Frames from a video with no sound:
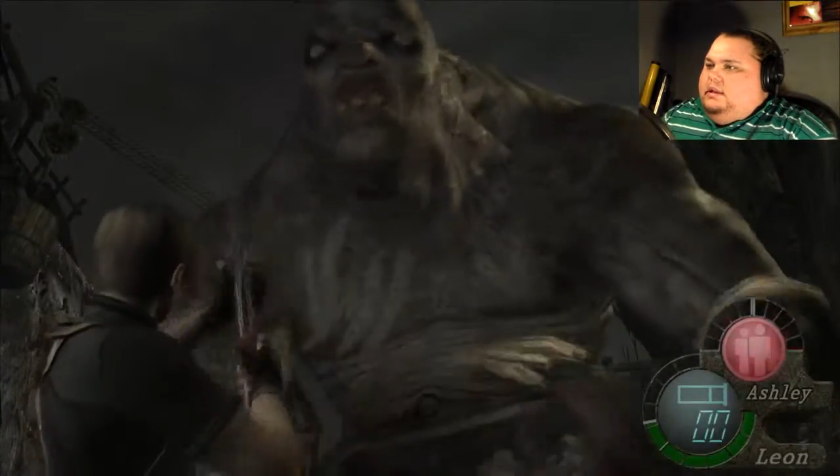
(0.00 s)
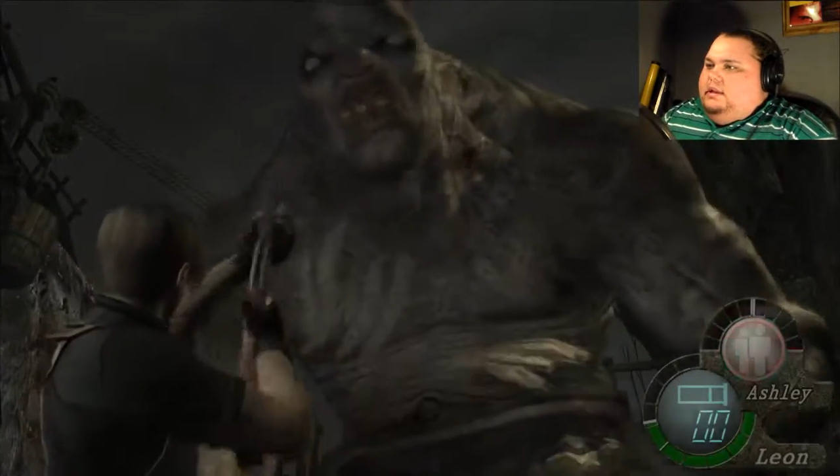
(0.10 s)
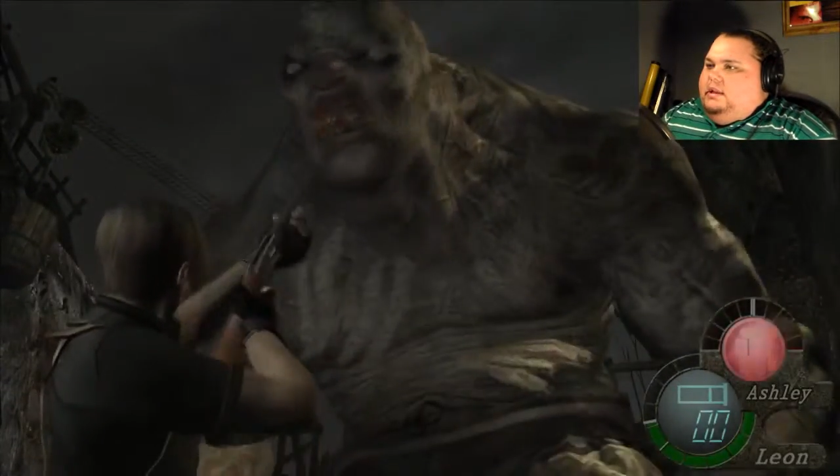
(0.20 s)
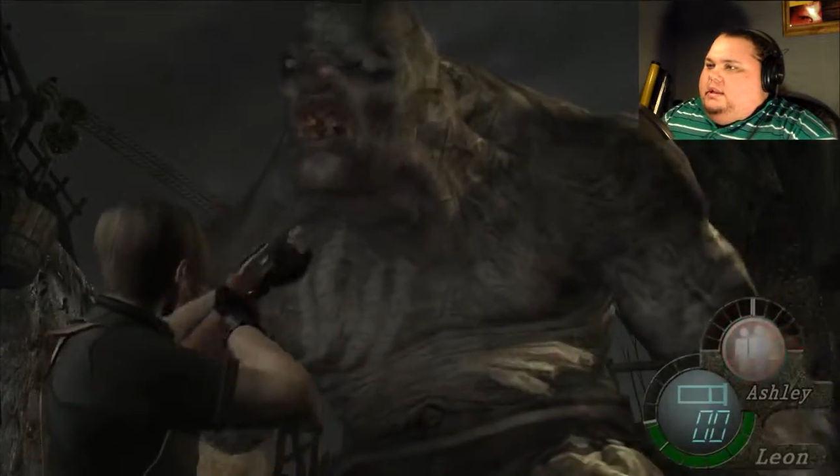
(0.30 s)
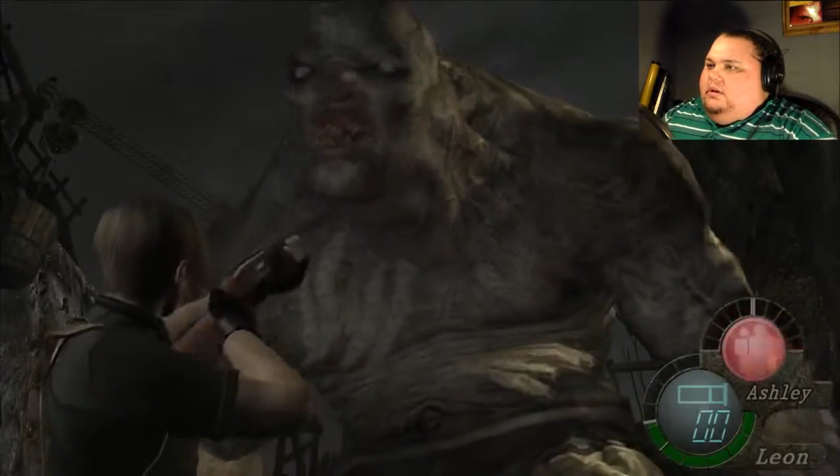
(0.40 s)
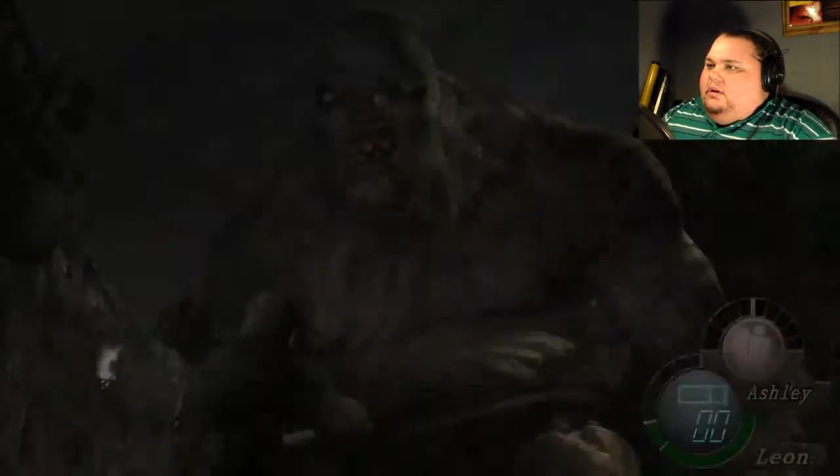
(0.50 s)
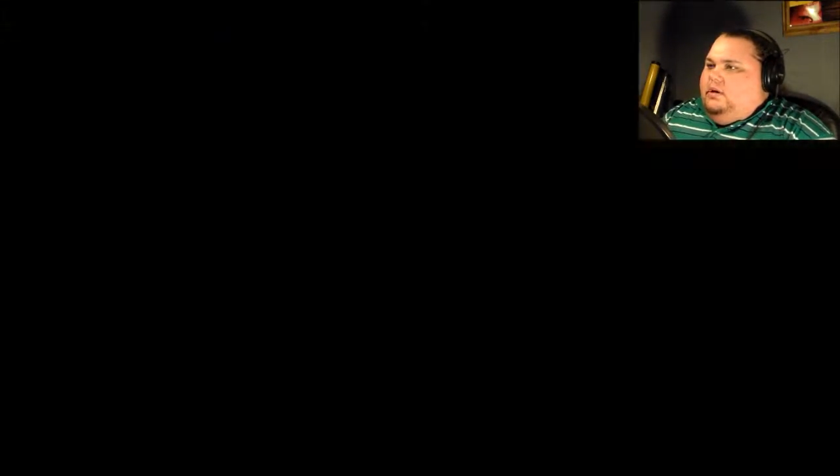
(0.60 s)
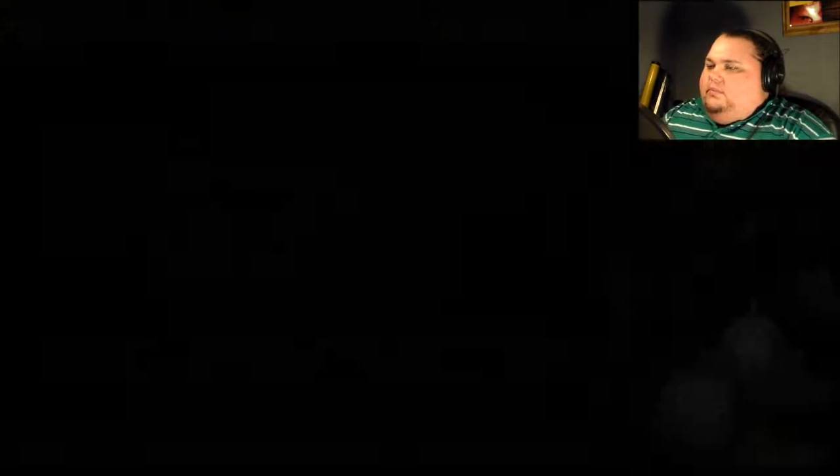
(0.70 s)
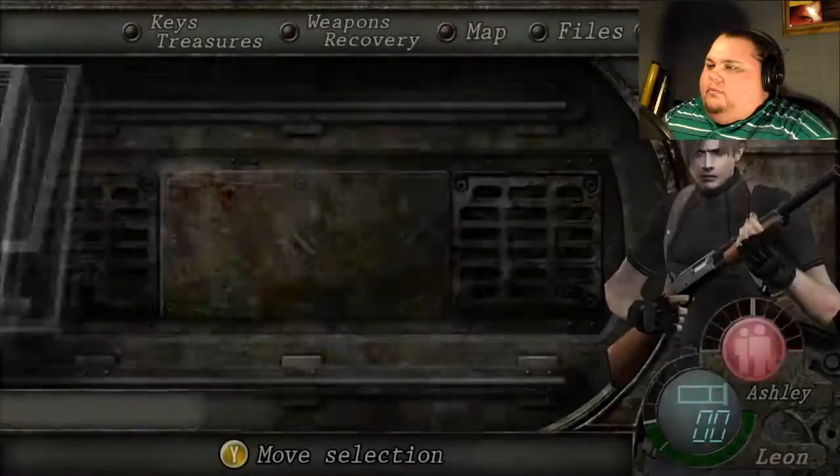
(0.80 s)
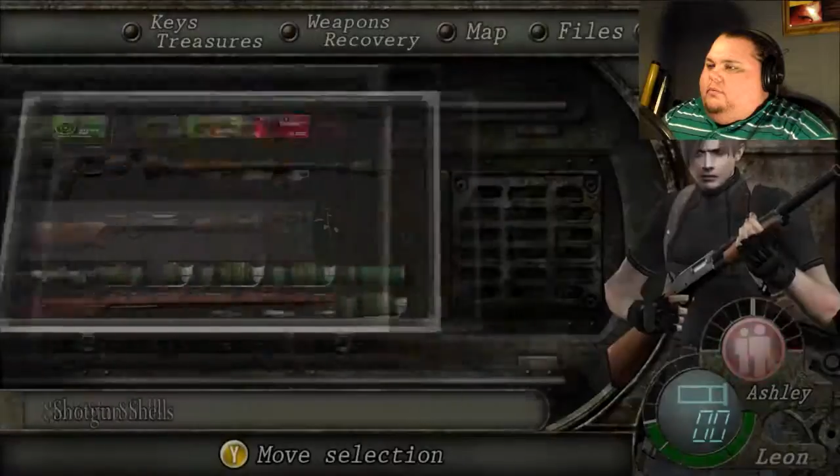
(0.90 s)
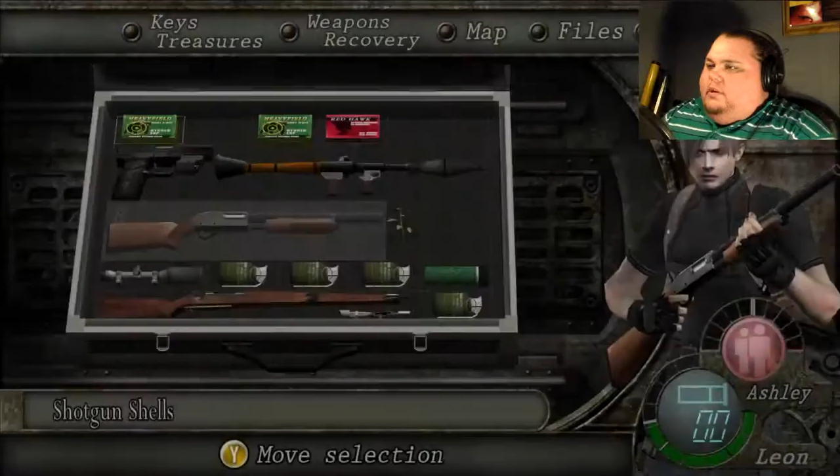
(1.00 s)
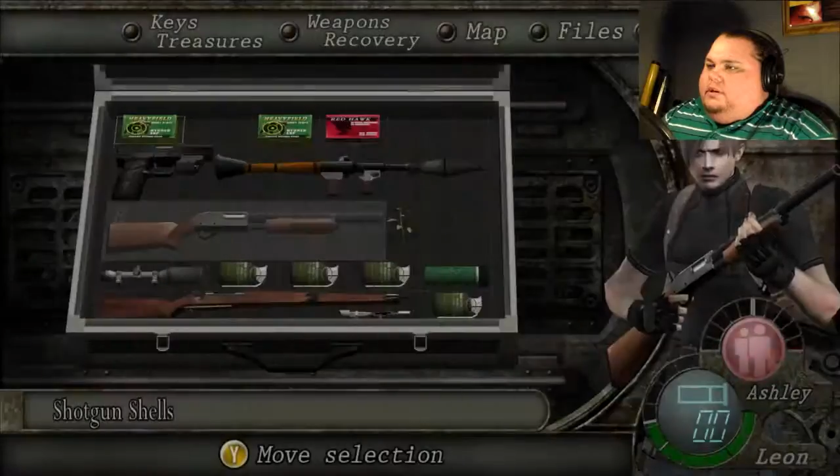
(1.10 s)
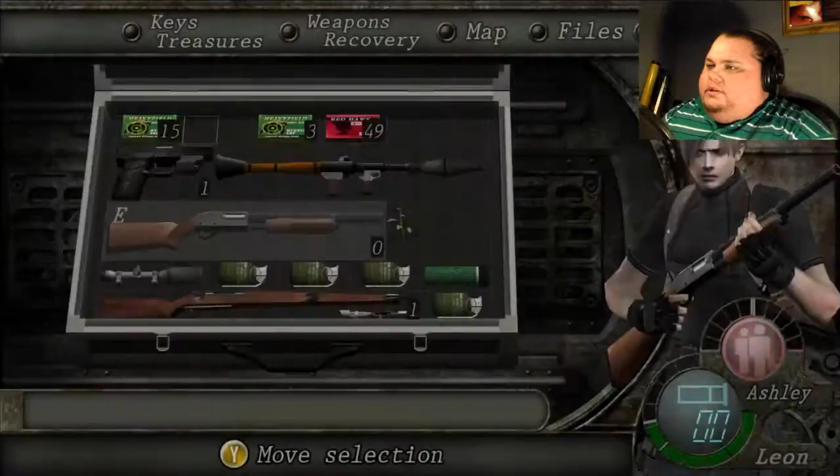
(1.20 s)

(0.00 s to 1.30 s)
I need to heal her up real quick,